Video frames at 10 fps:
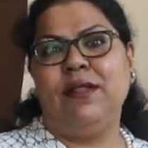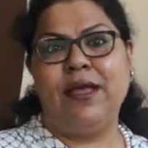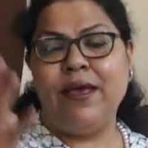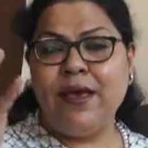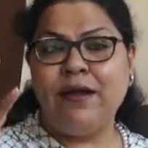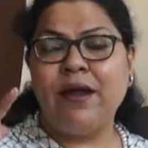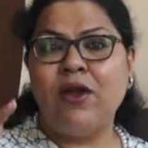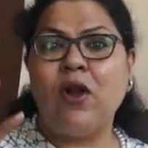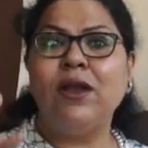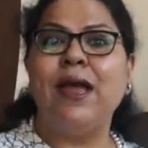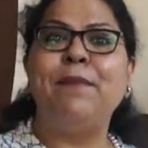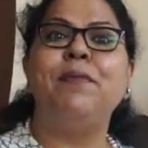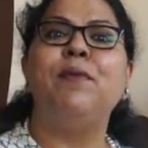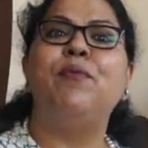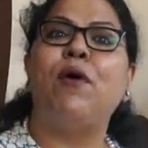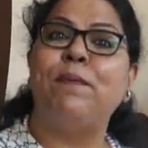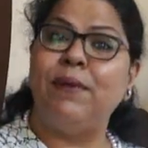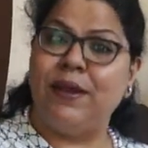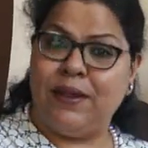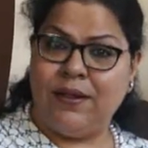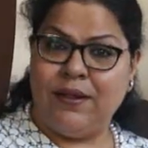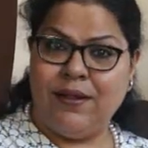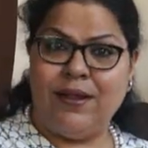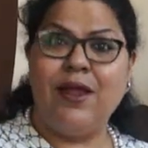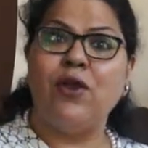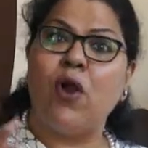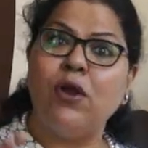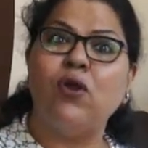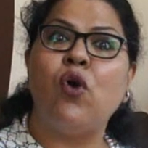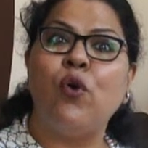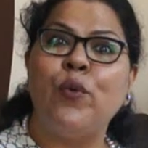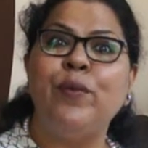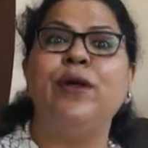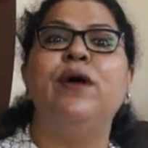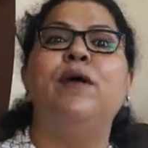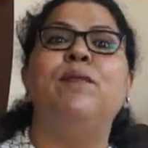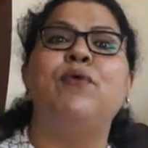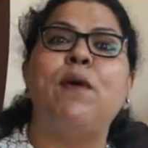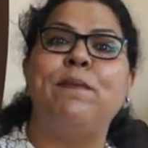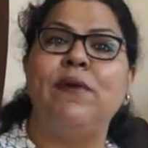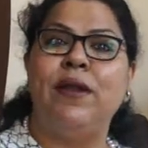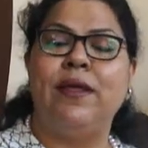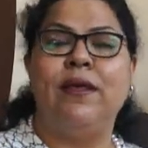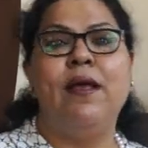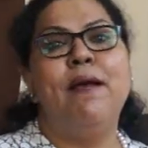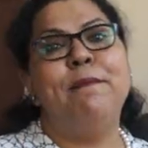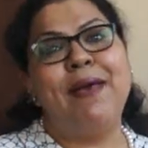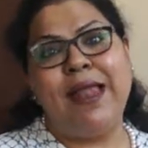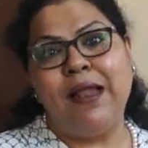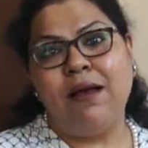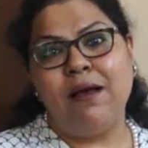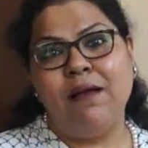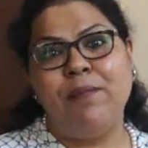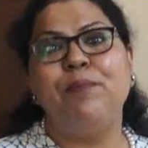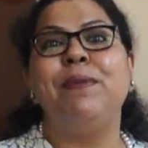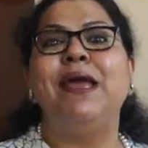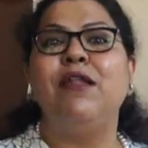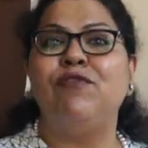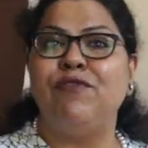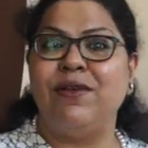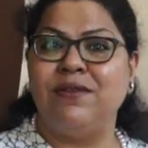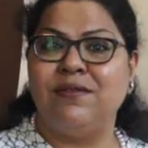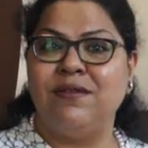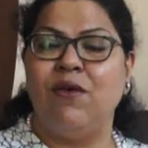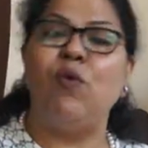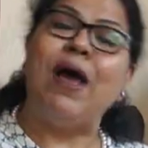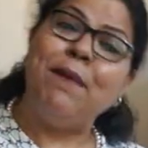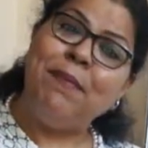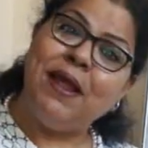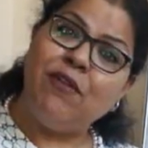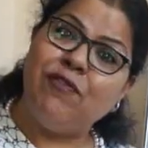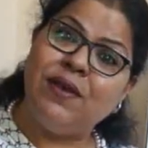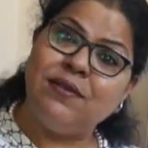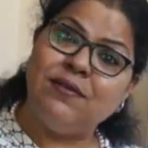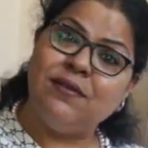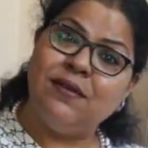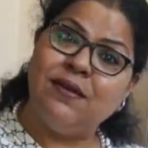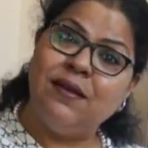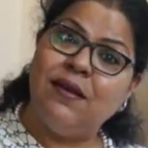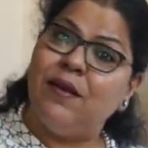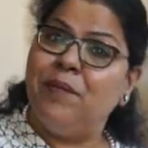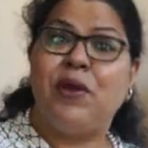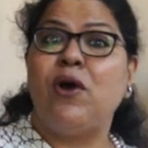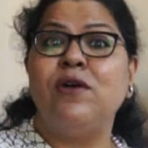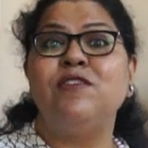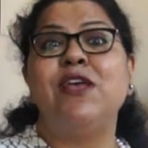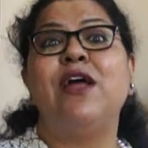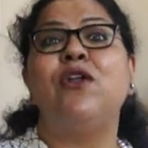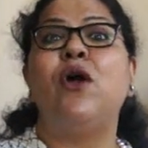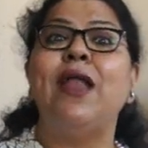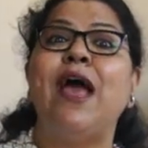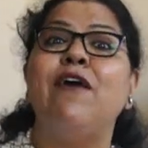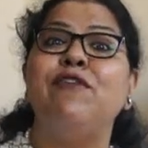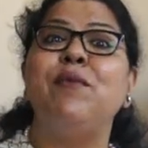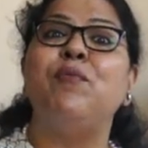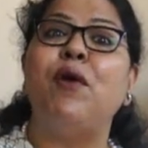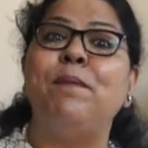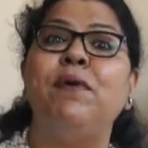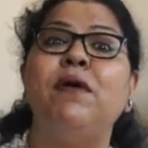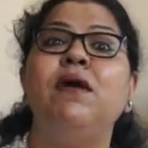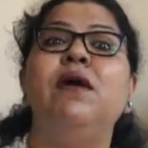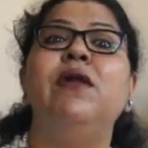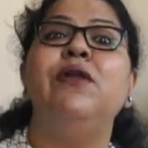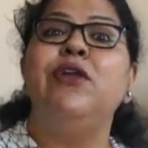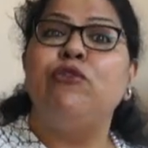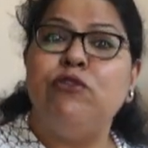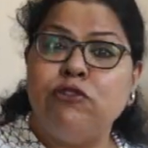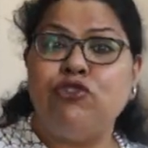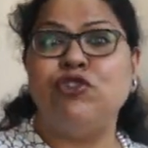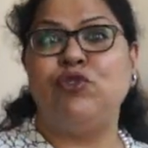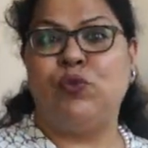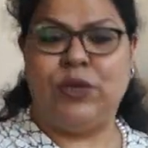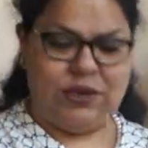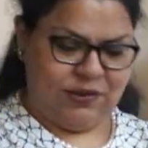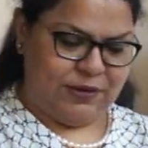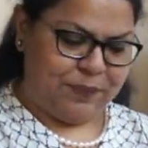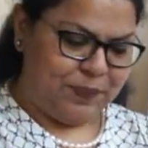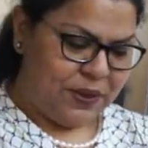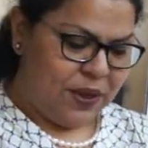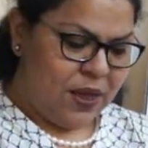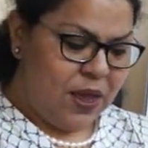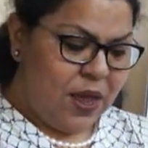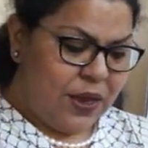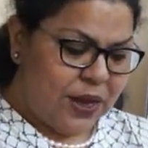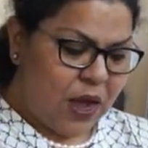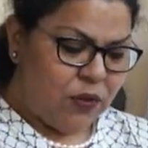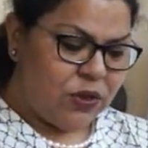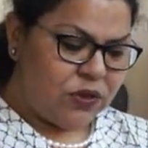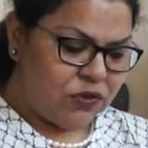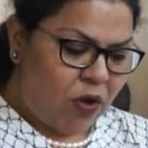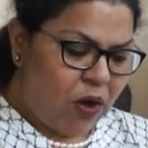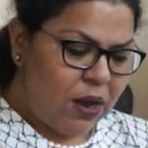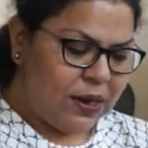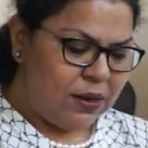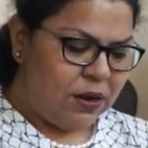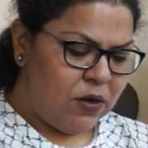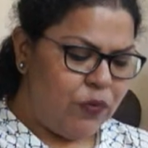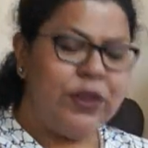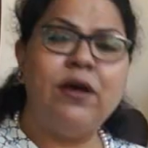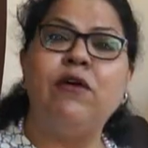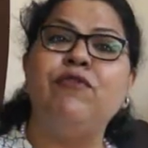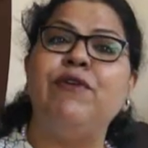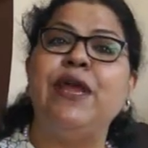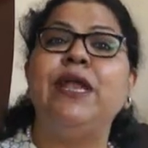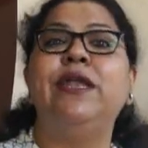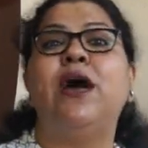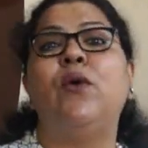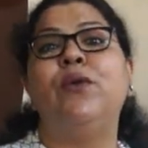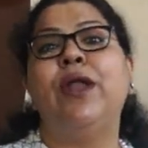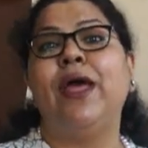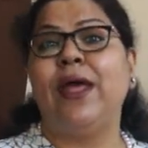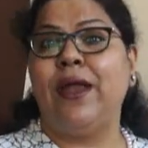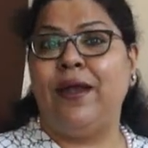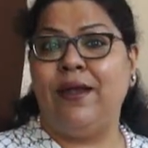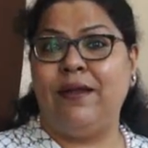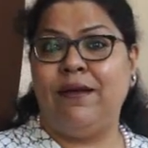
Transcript: Their hair are not kept properly. They are not combed properly. Pallor, pale face. Why pale face? Because they are not having proper nutrition to eat. Now the tall girl with her weighed down head.